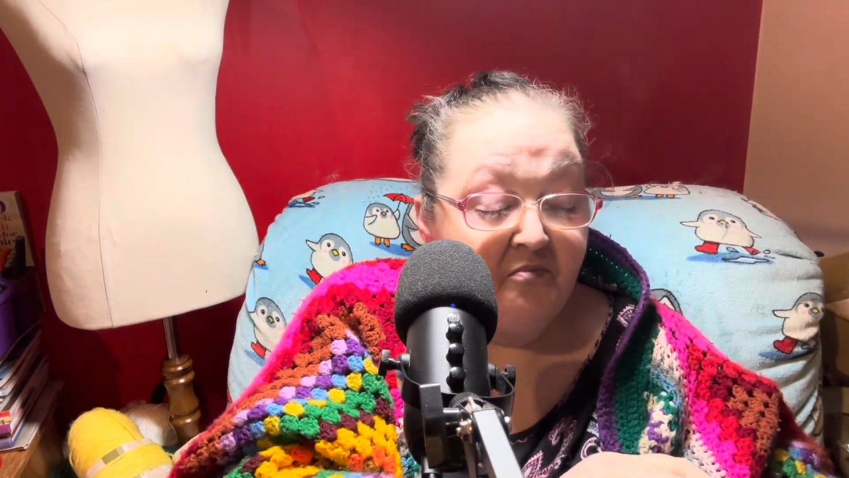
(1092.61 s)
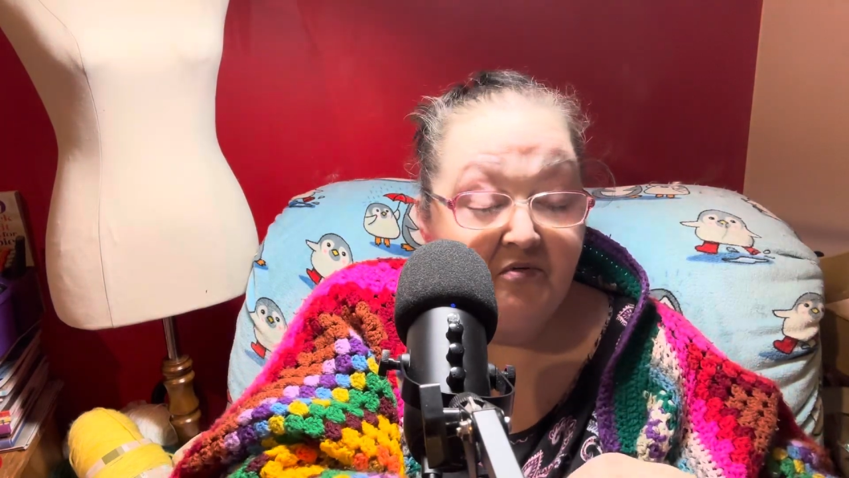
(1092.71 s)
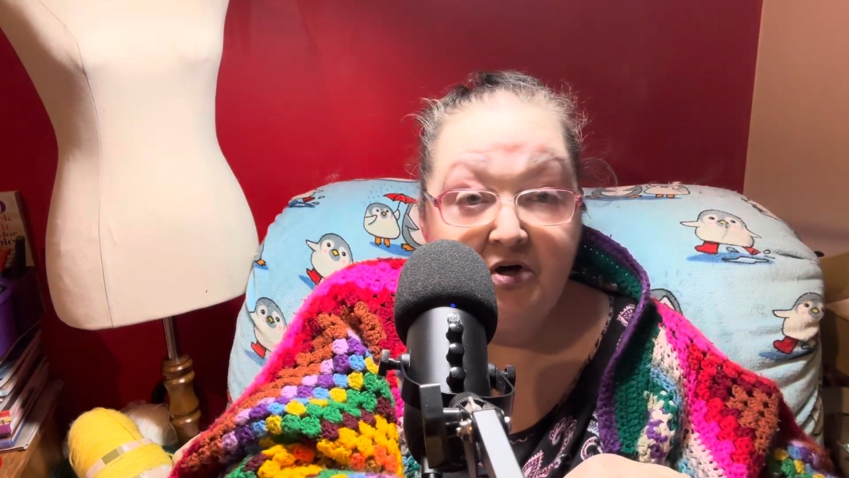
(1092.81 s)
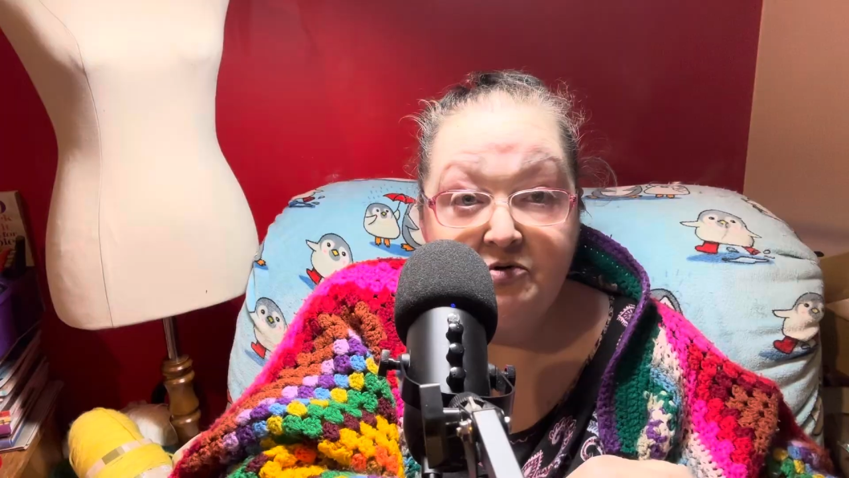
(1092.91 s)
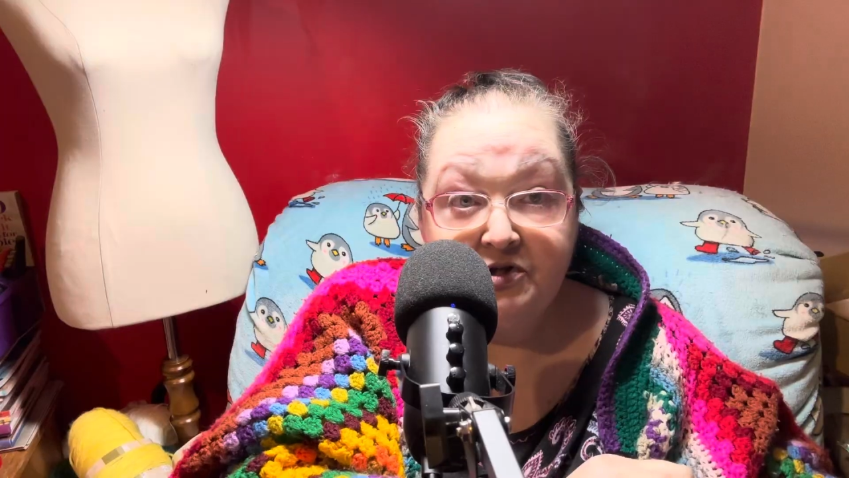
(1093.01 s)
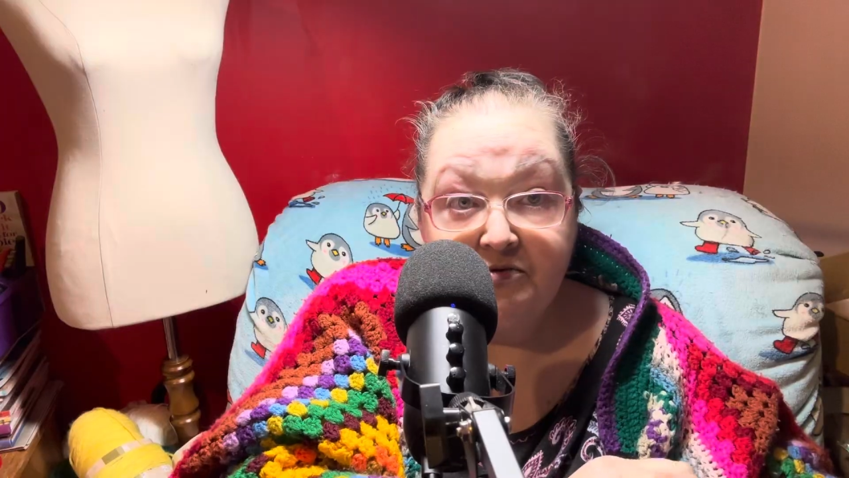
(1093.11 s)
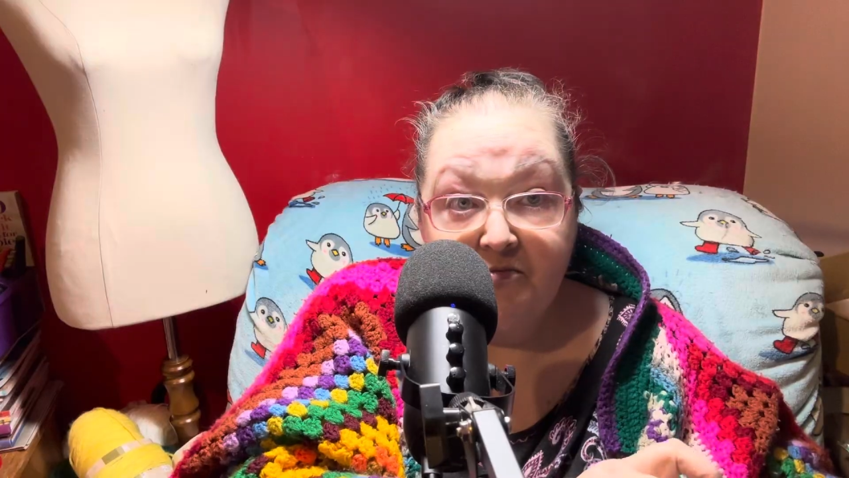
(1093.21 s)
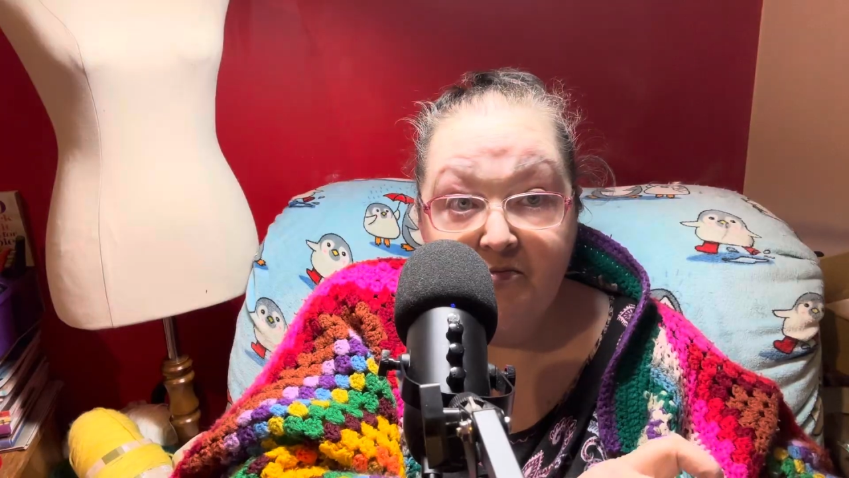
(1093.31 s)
brioche